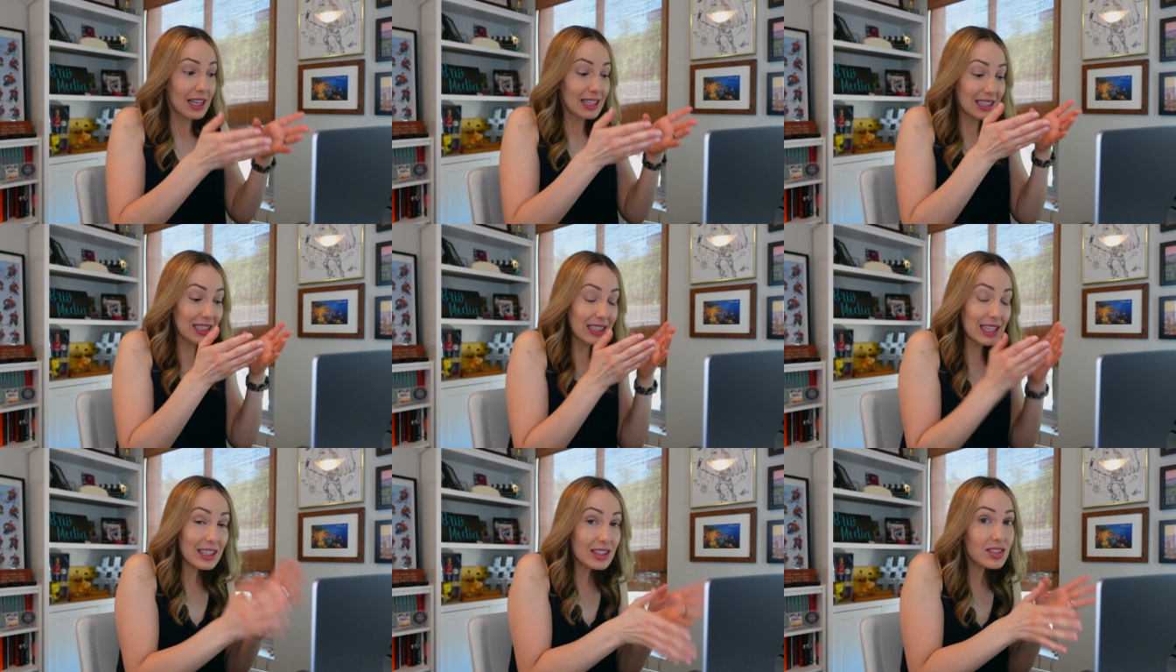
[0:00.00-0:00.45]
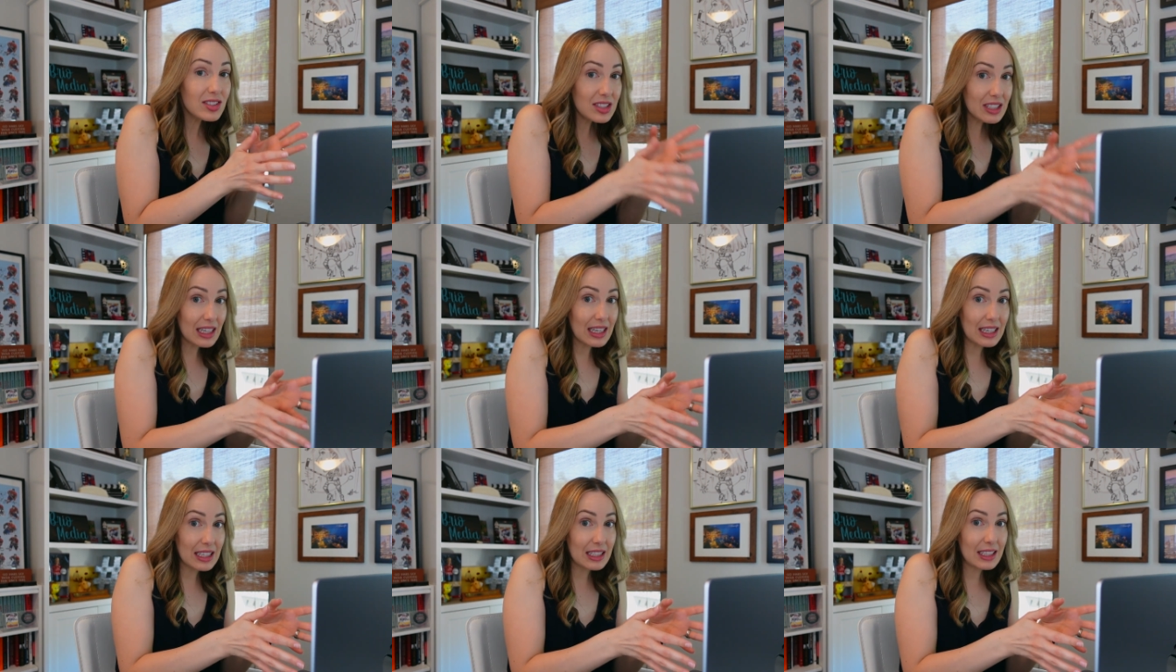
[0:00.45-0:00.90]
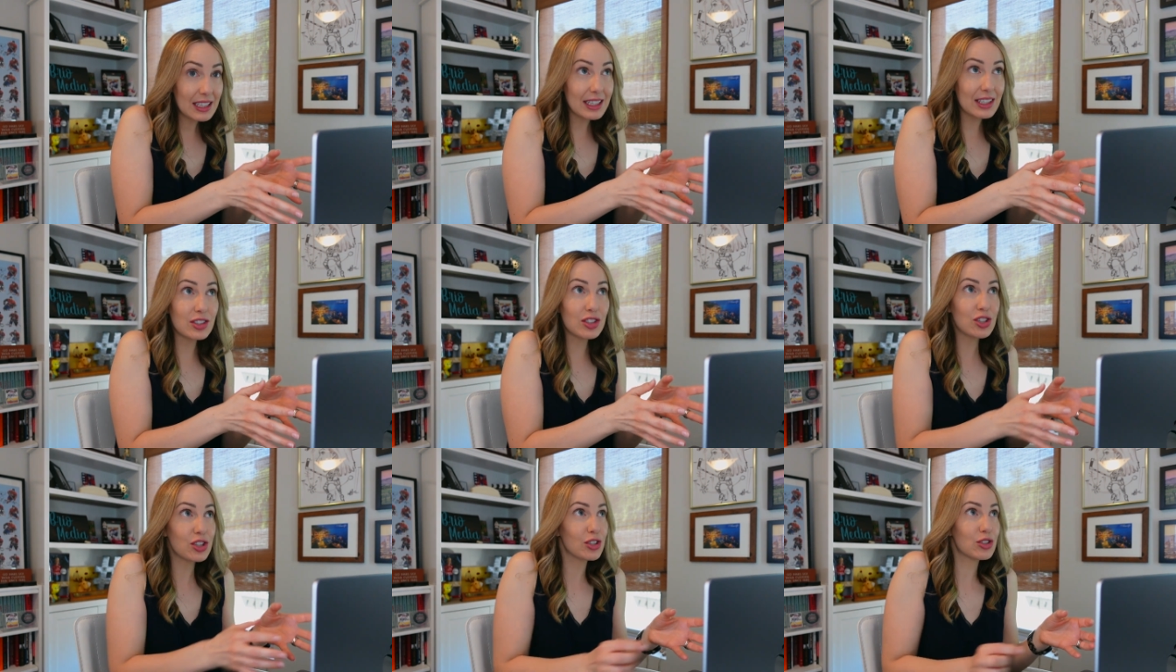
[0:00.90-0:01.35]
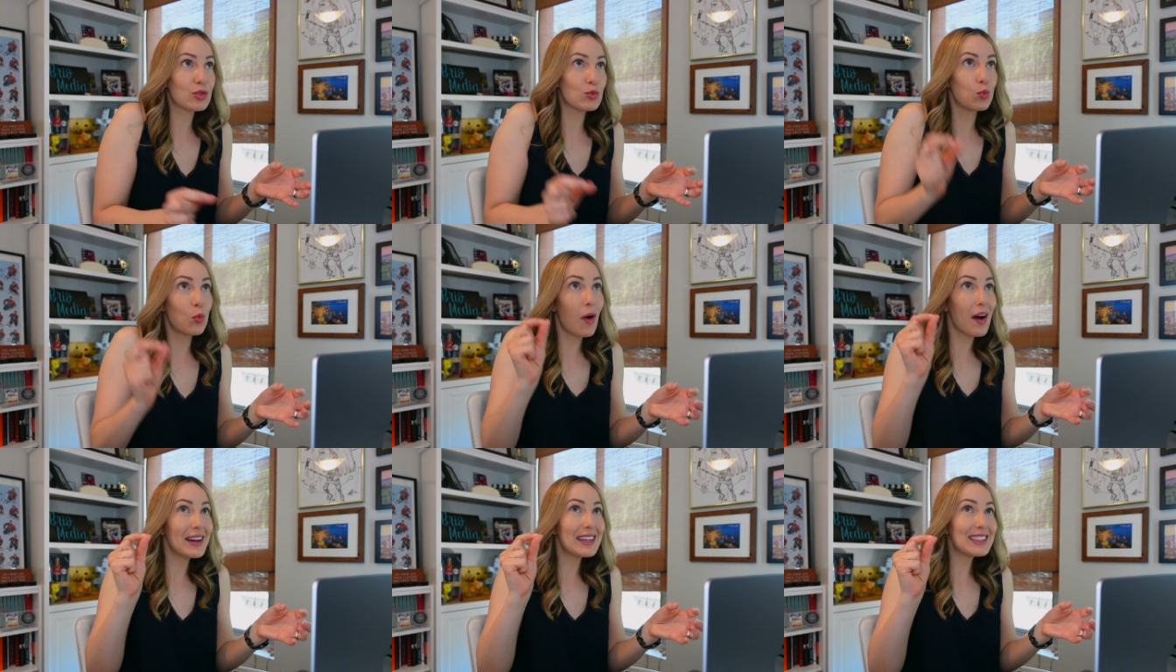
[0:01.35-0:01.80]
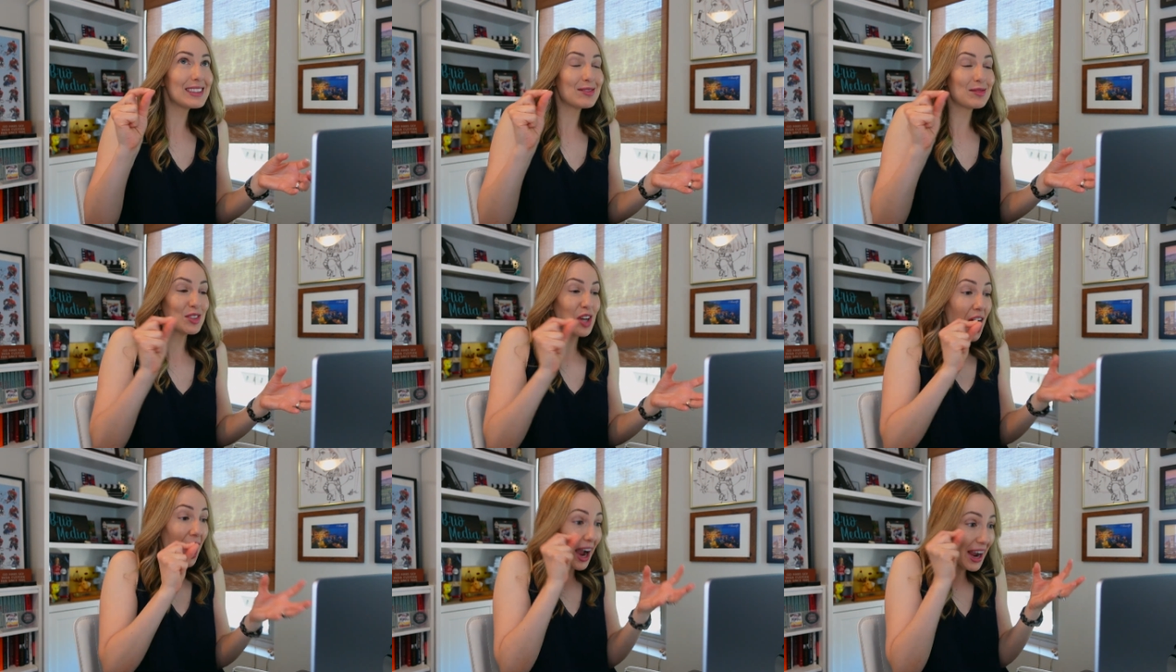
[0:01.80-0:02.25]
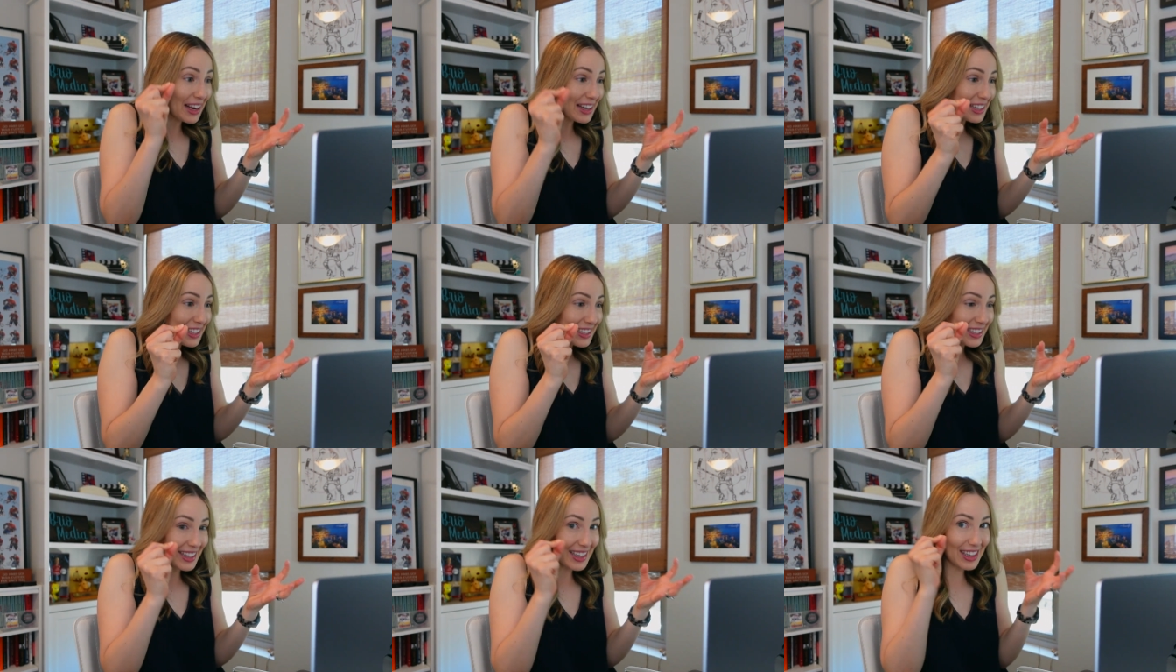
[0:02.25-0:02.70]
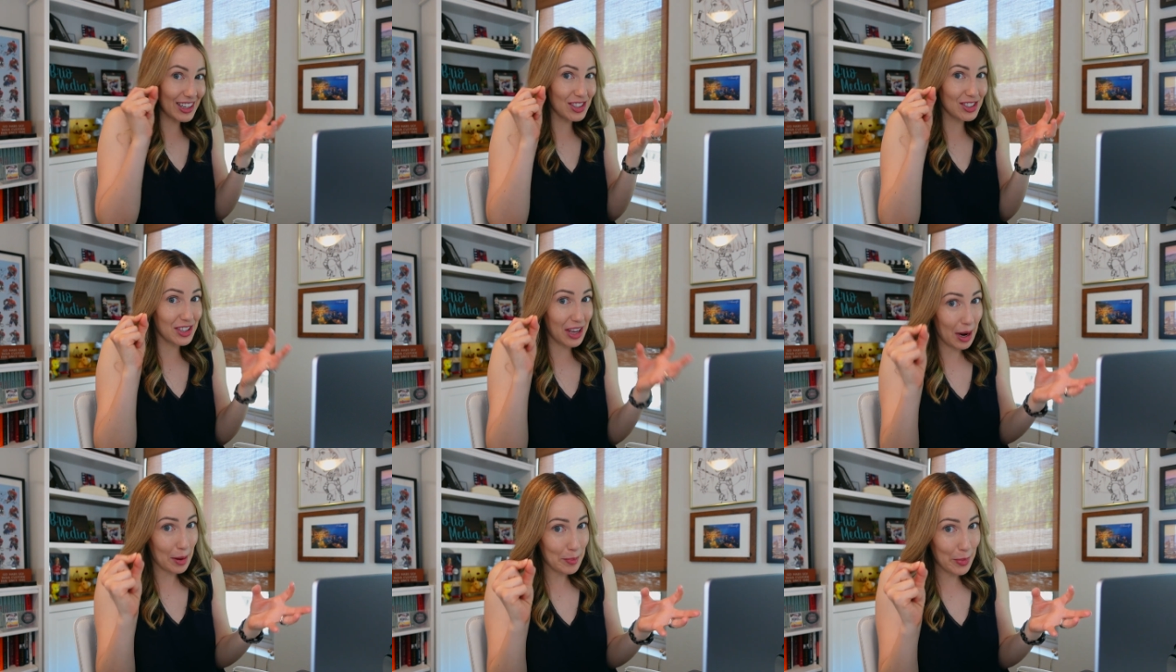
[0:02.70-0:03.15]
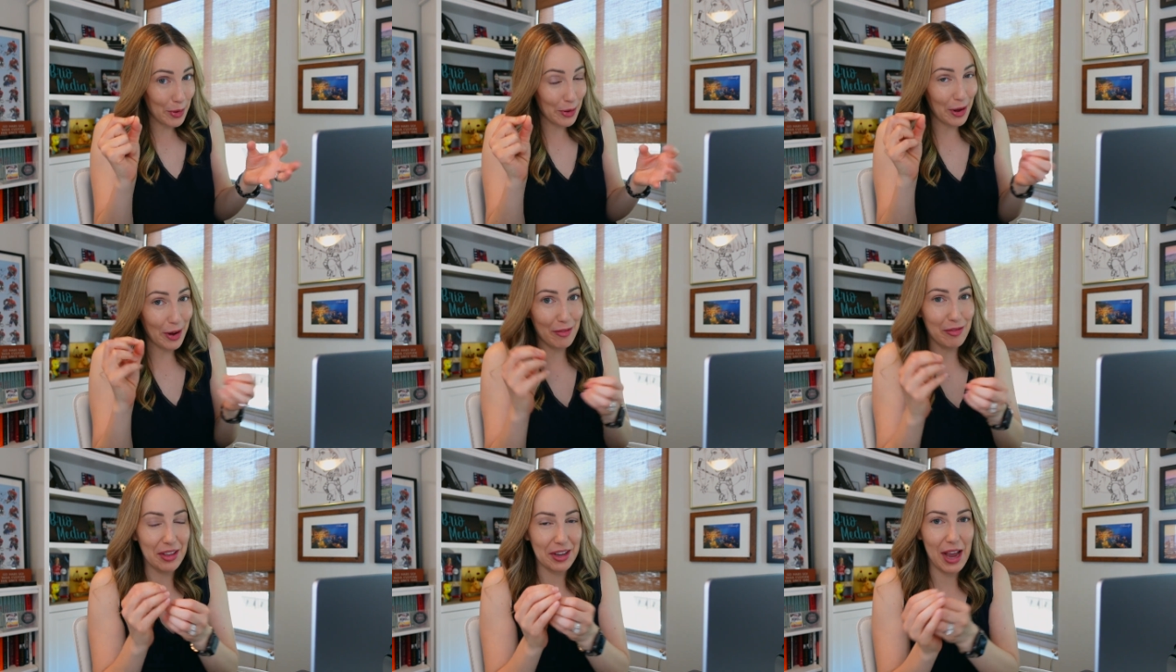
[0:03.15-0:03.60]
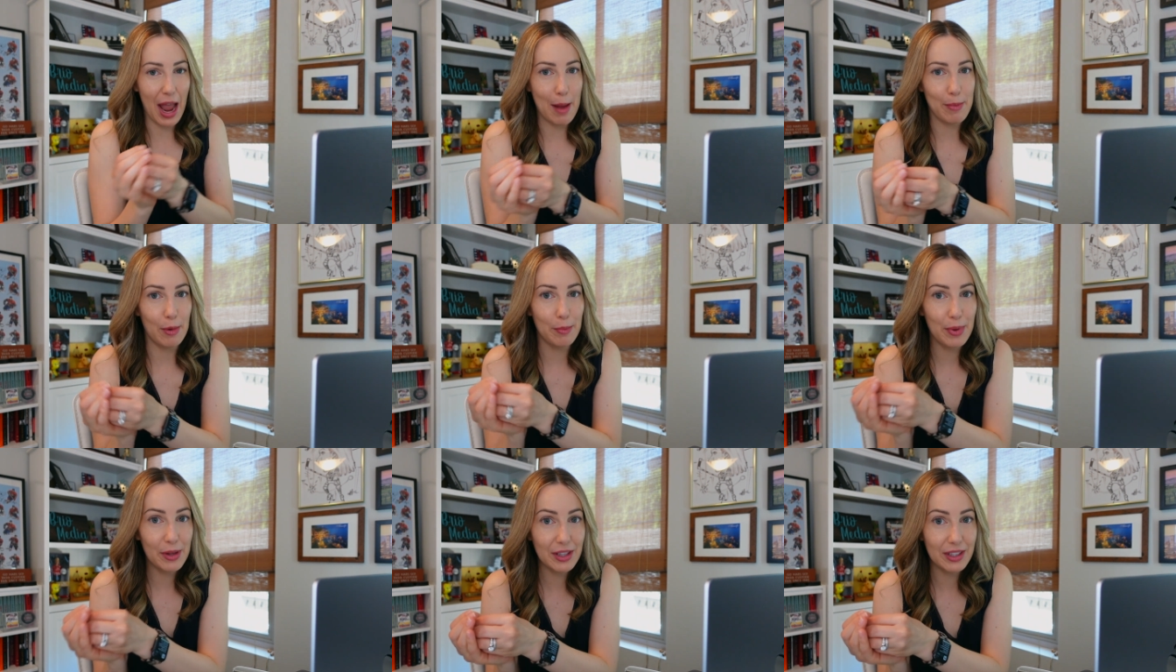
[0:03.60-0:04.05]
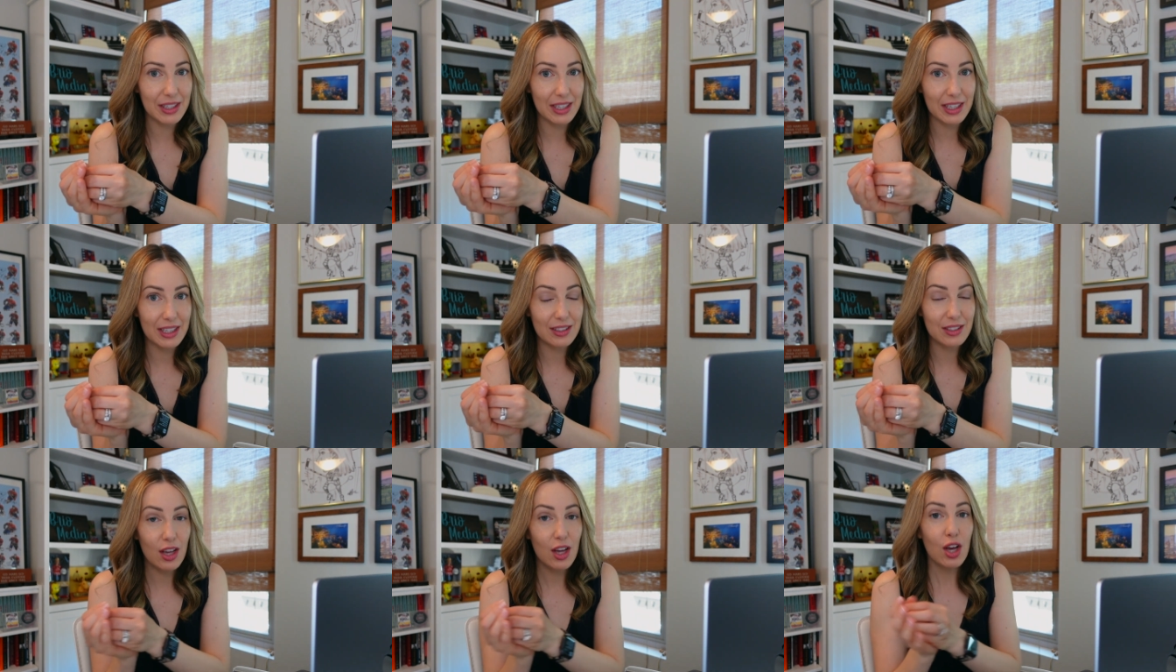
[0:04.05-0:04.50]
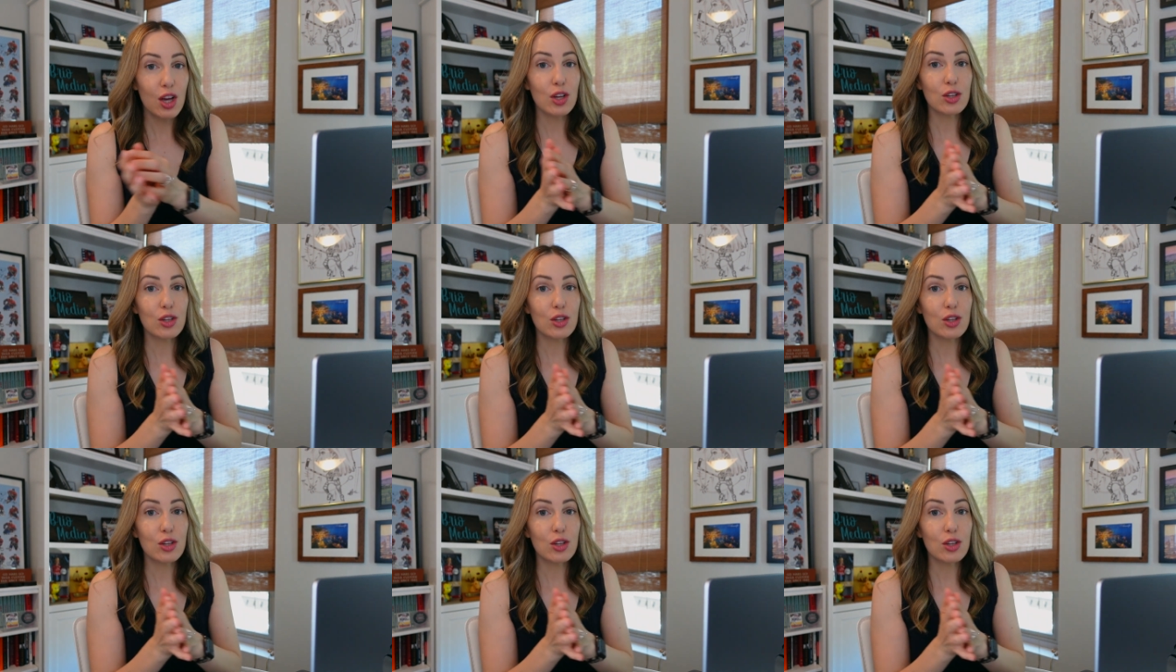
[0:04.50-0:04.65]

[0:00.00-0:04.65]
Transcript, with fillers: ListIt is just one tiny example of the capabilities.